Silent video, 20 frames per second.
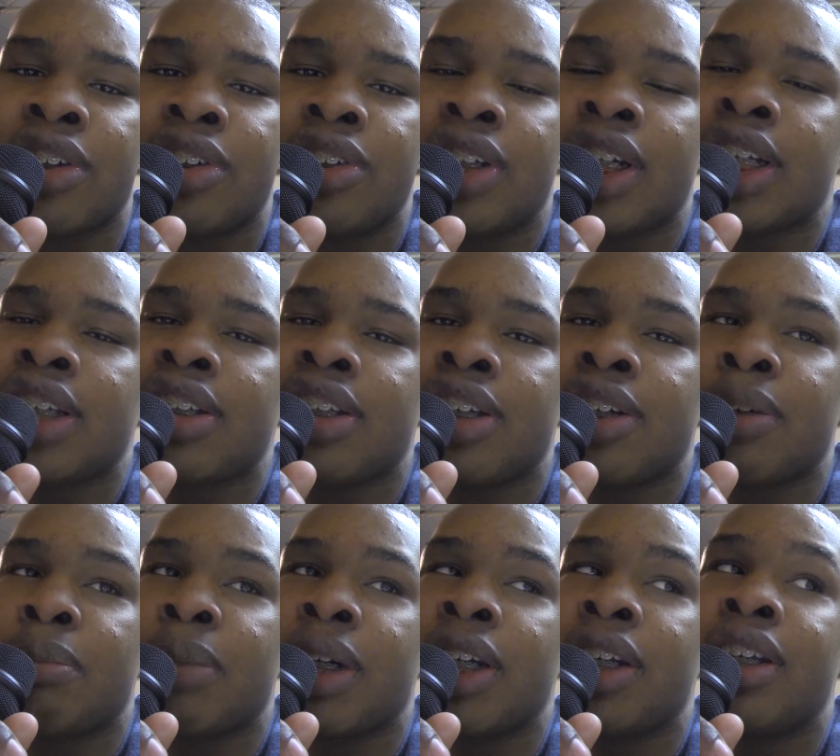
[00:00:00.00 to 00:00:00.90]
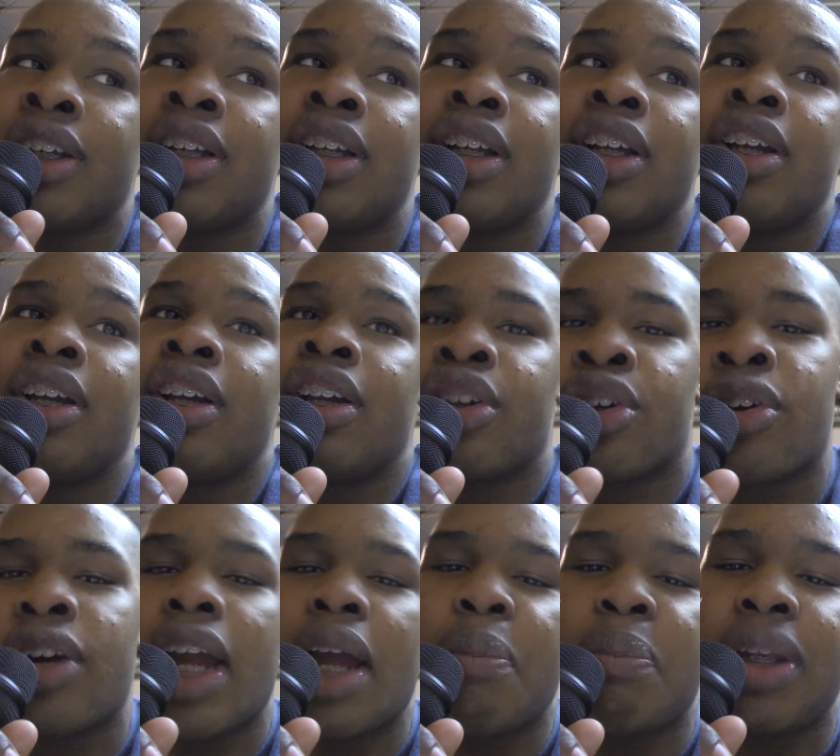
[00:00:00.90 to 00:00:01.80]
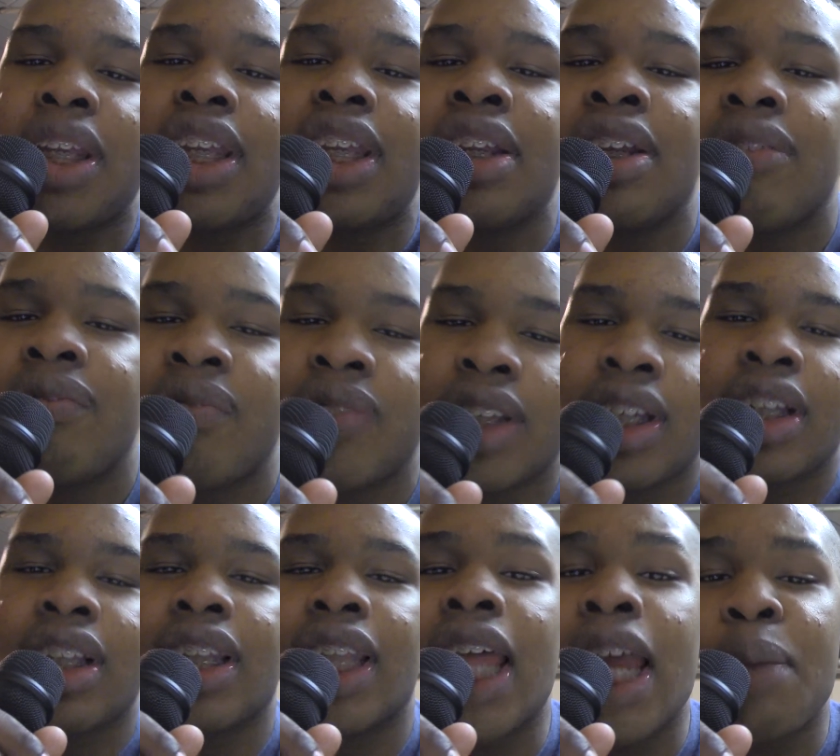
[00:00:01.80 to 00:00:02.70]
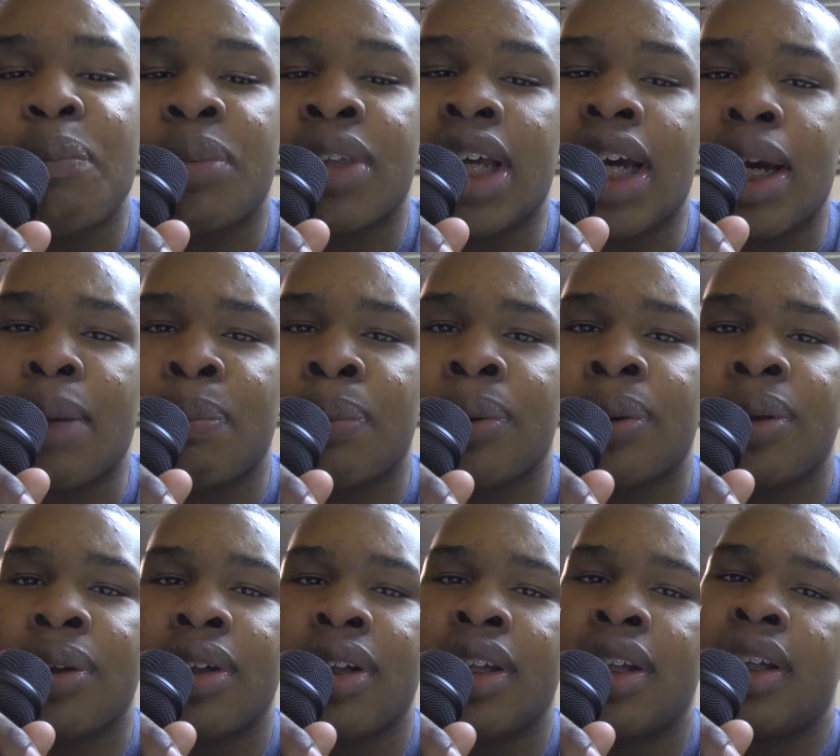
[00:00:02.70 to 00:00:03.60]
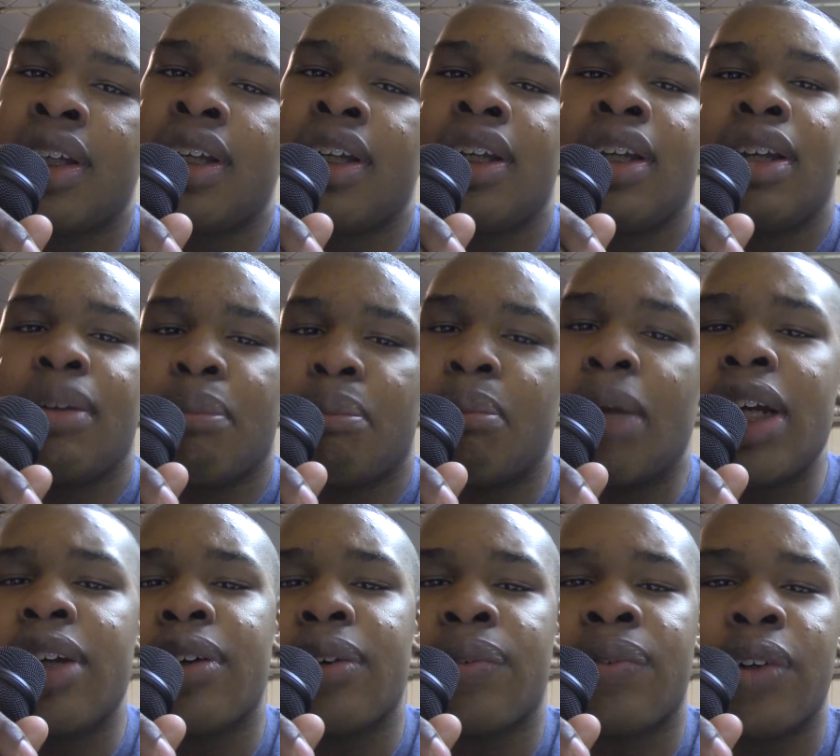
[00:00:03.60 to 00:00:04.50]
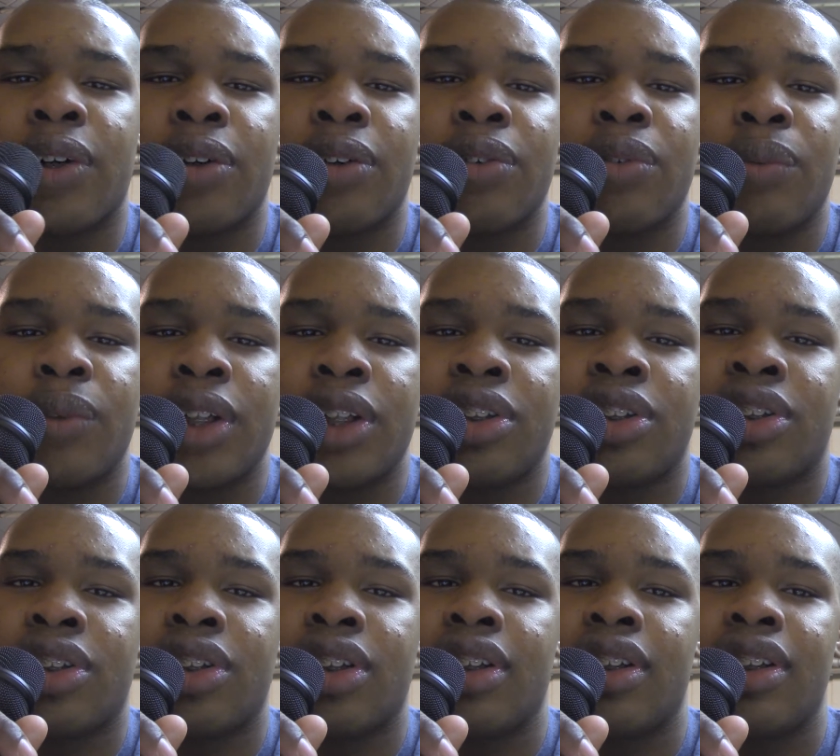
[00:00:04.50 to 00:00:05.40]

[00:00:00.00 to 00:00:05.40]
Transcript: You got to hear my crappy laptop microphone, which,